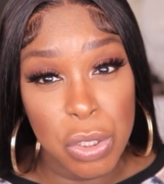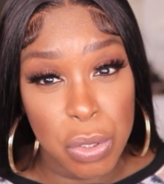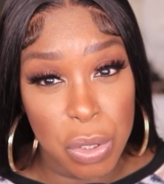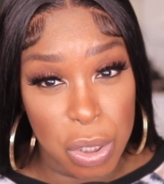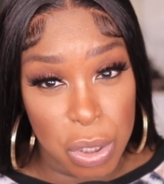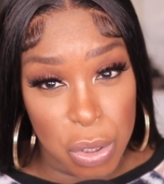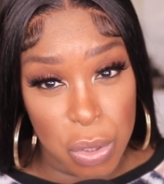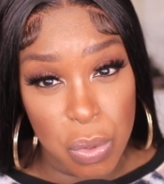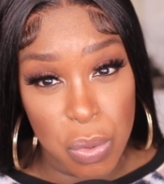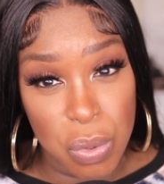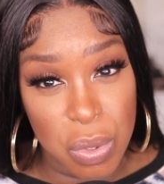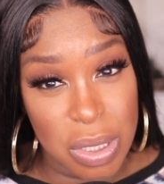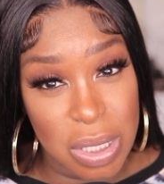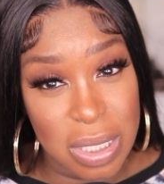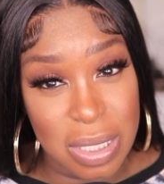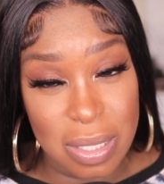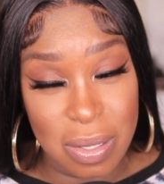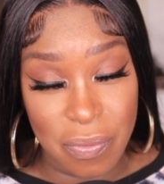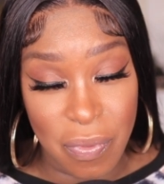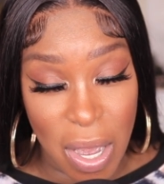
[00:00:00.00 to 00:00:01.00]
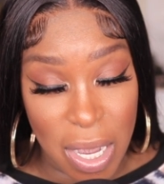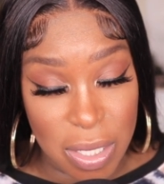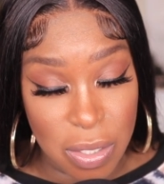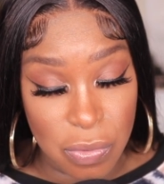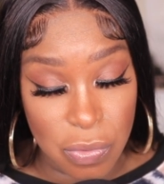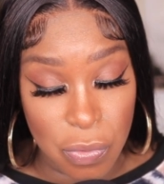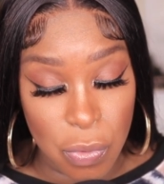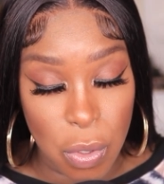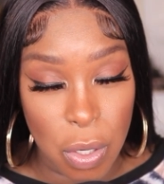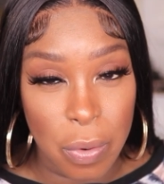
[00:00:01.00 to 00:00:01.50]
you can use this device
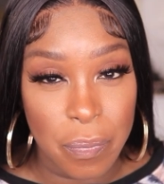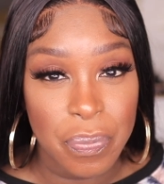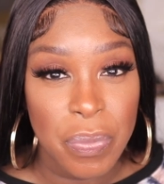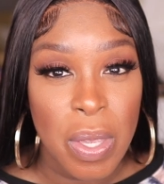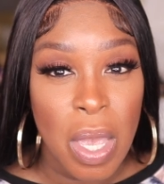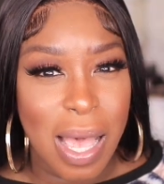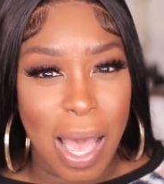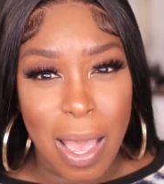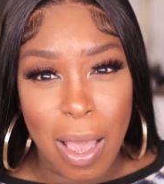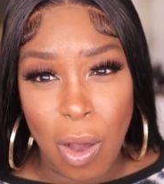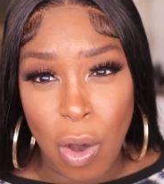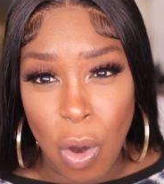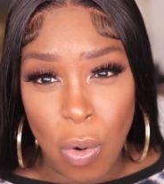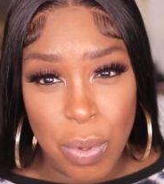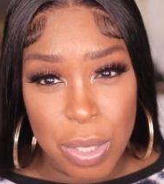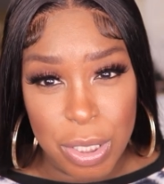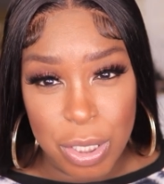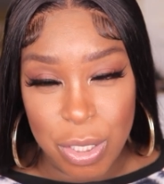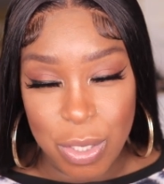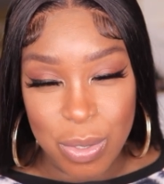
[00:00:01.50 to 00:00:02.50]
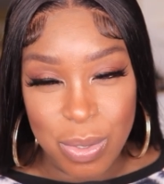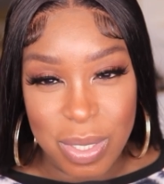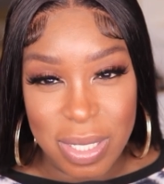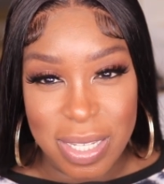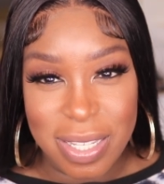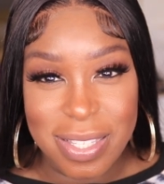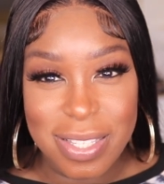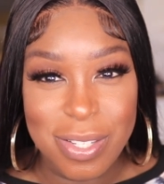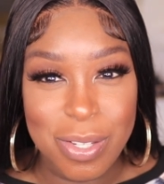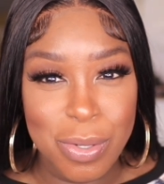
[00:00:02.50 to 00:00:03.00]
for. I always use
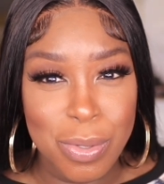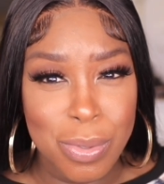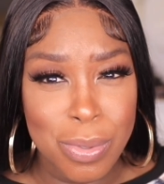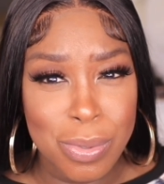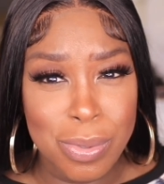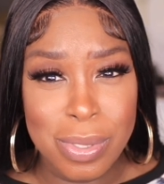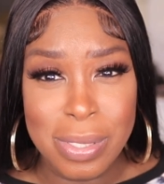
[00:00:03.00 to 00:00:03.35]
it to